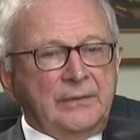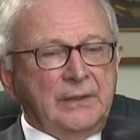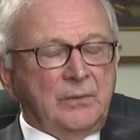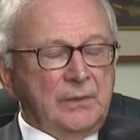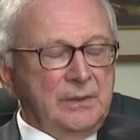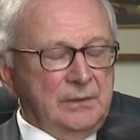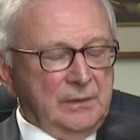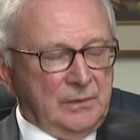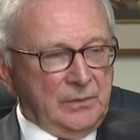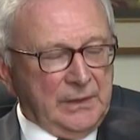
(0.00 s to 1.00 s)
think we
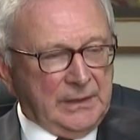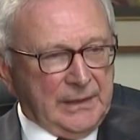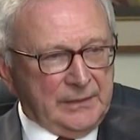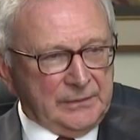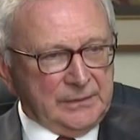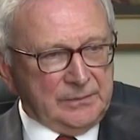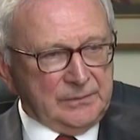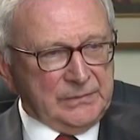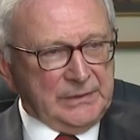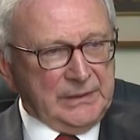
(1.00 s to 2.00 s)
allowed
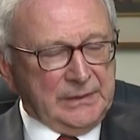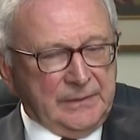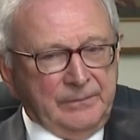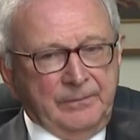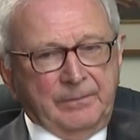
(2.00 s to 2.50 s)
the